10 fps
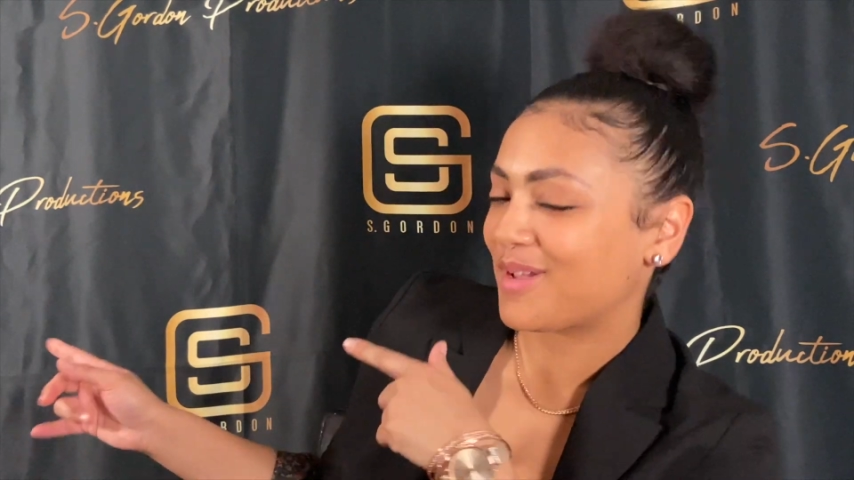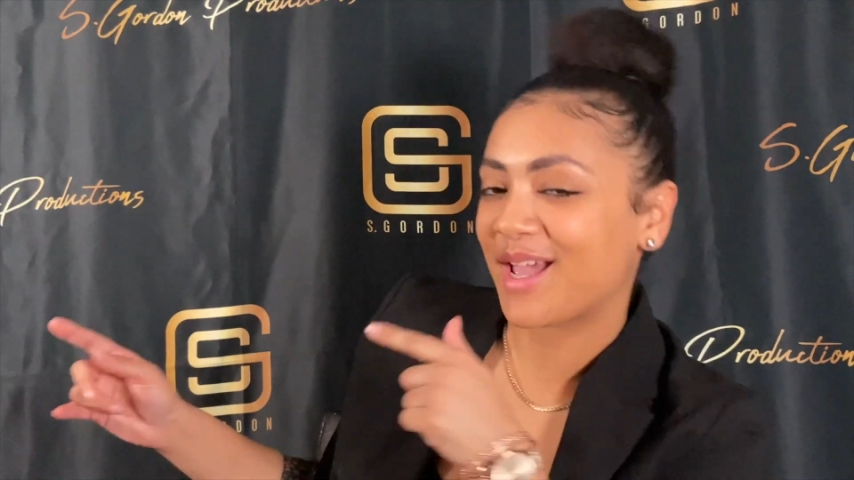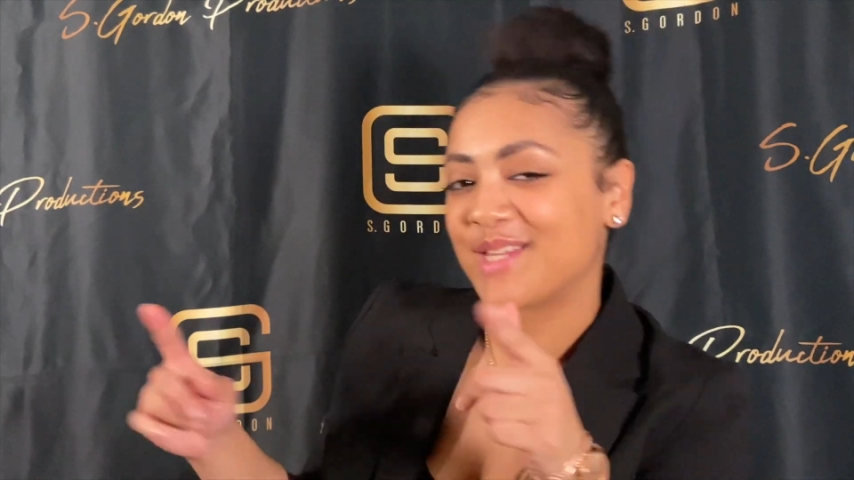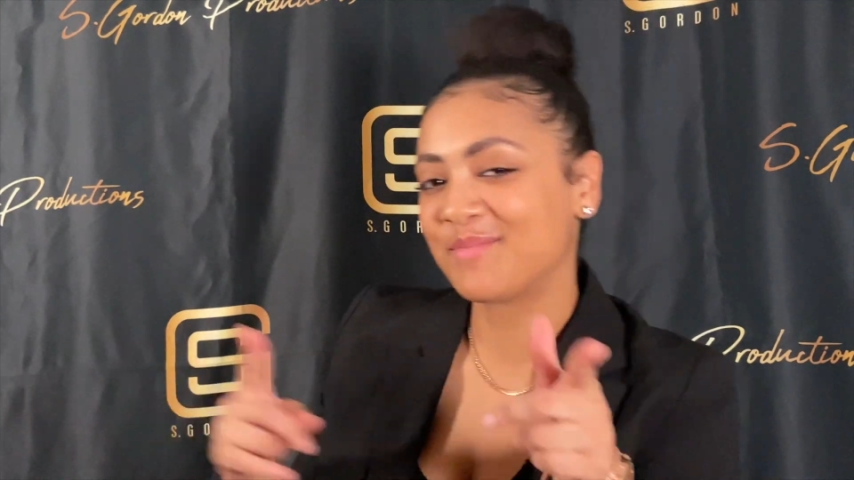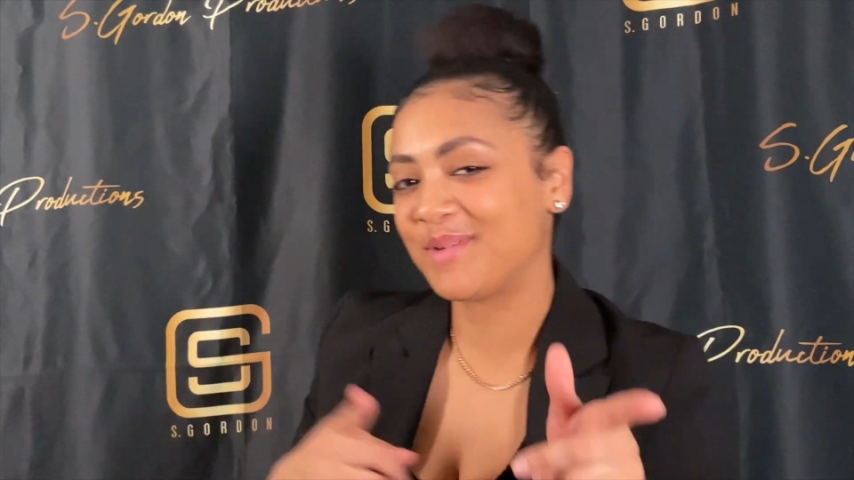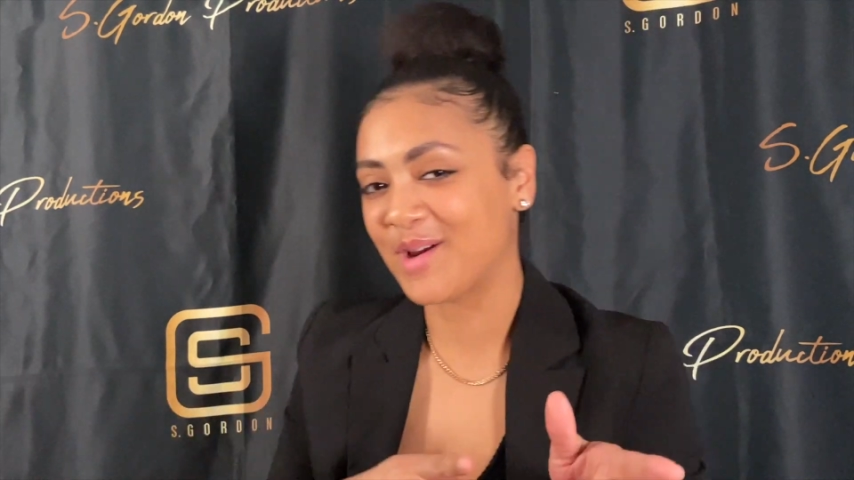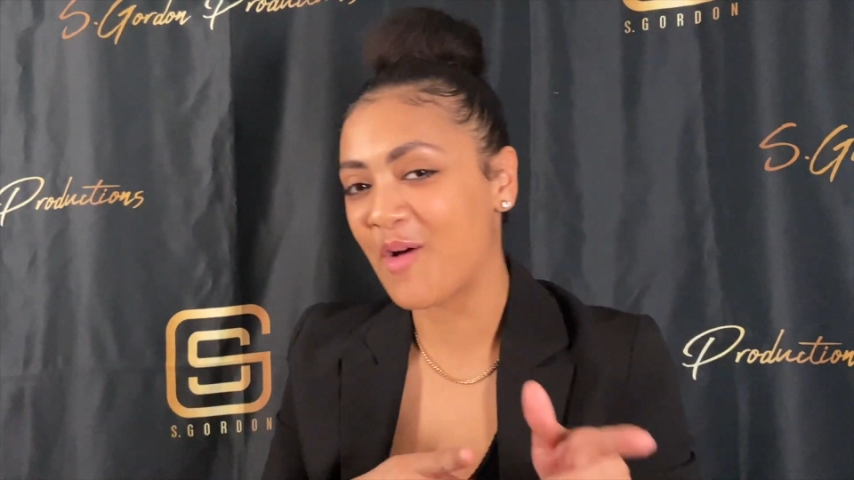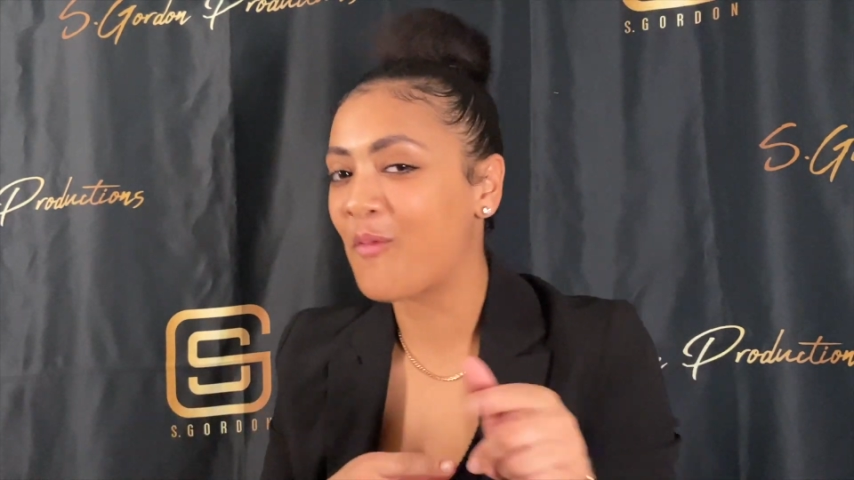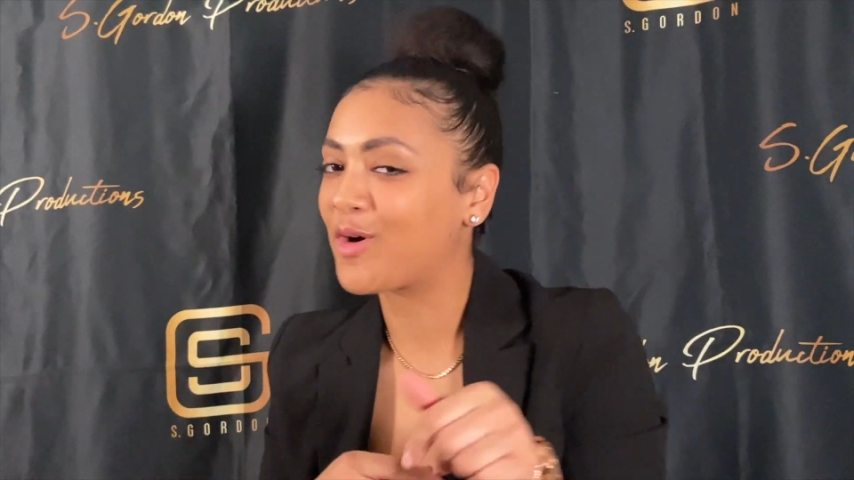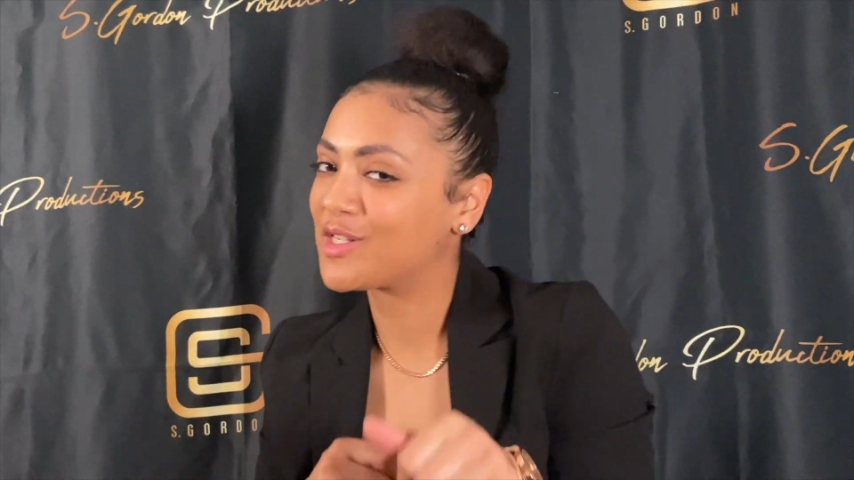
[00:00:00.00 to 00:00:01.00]
catch me
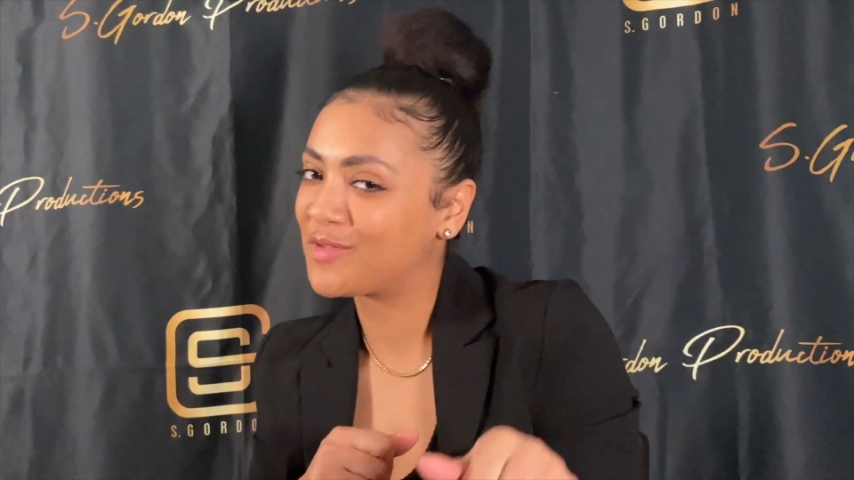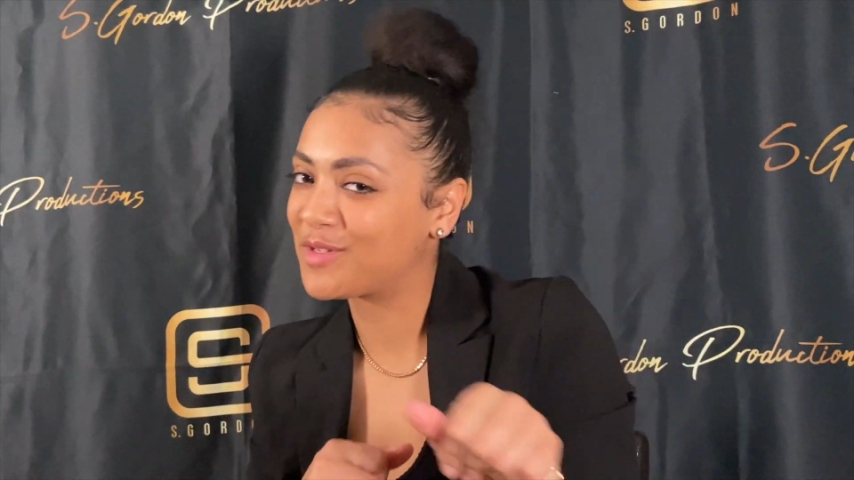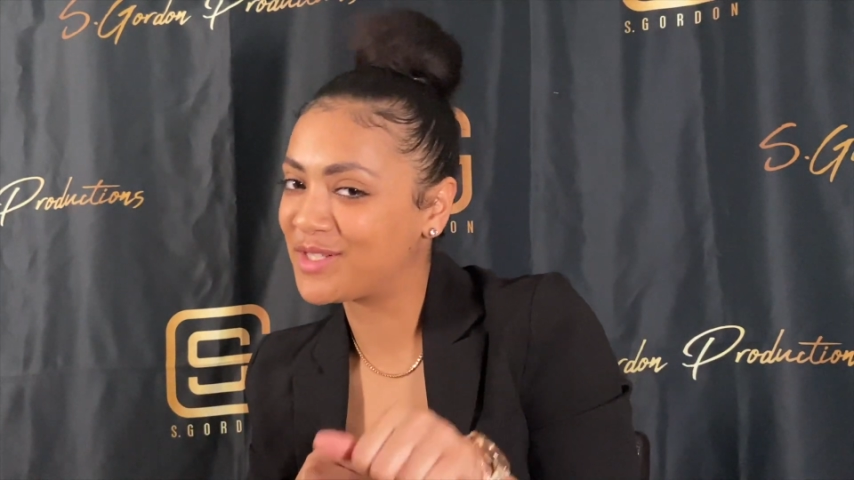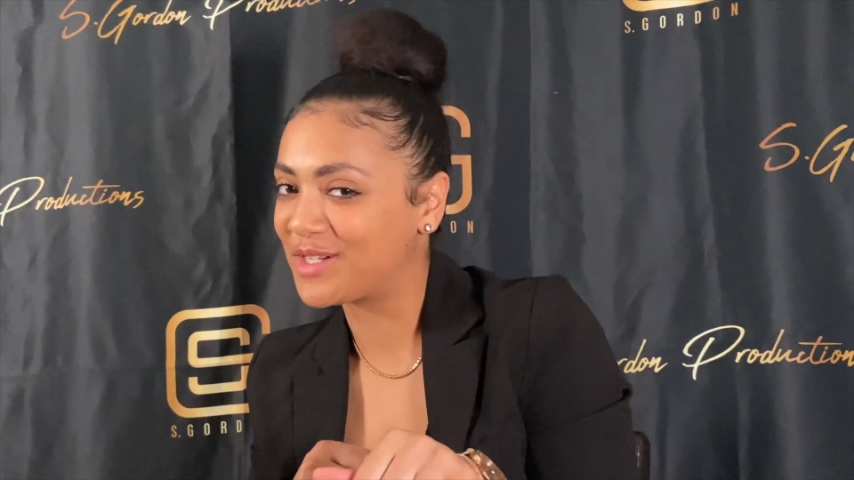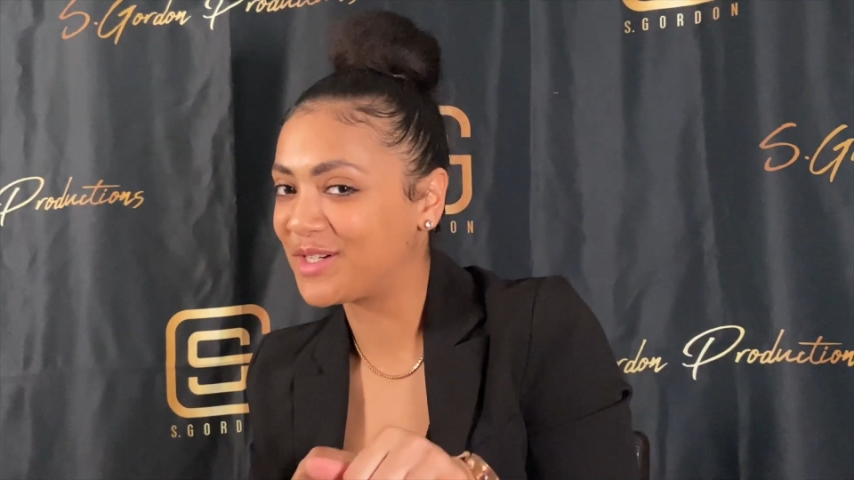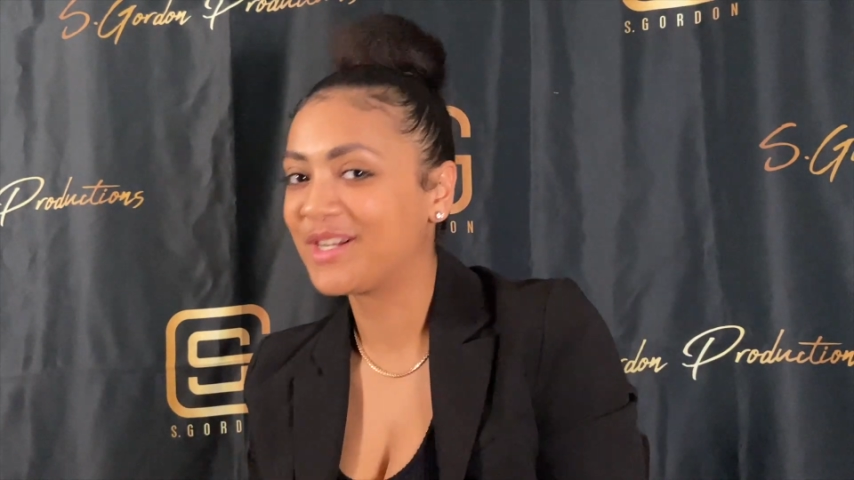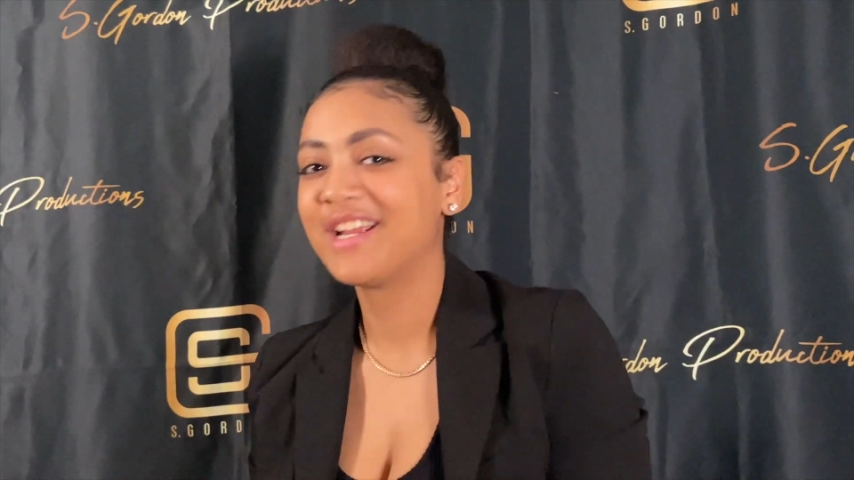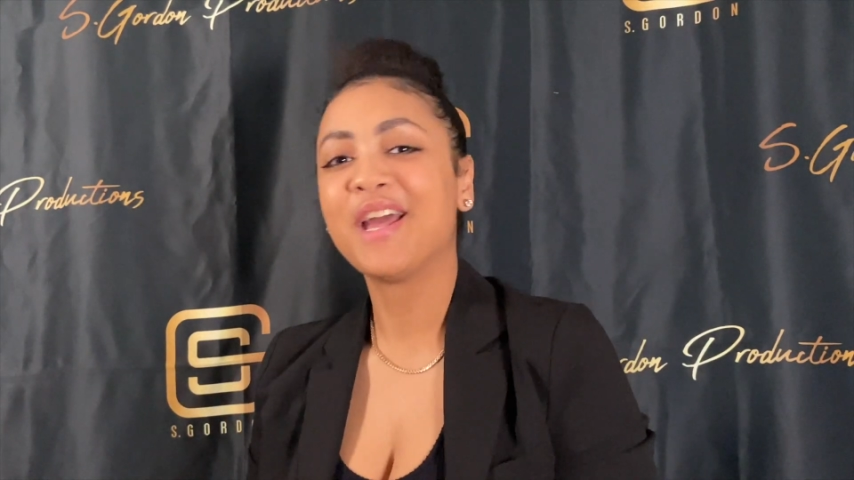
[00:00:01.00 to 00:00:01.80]
on Warrensville Center.